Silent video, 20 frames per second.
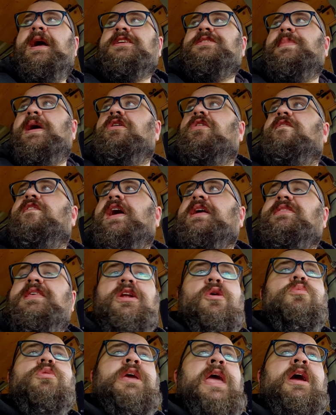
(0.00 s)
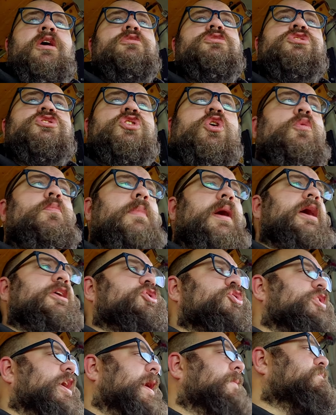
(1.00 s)
As a matter of fact, they don't care so
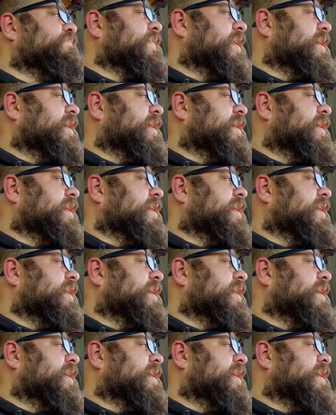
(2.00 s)
much that